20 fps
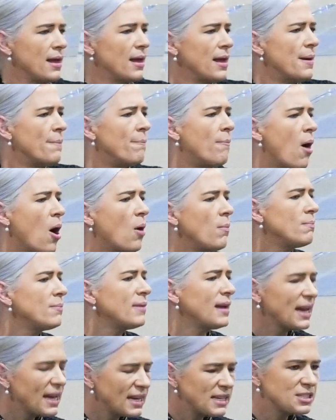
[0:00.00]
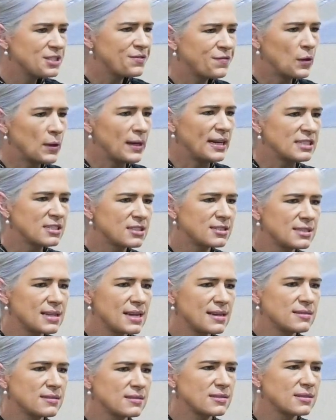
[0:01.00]
Mom is, for
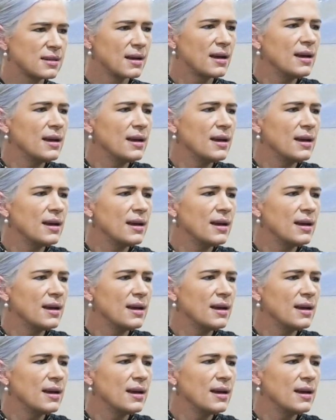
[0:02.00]
instance,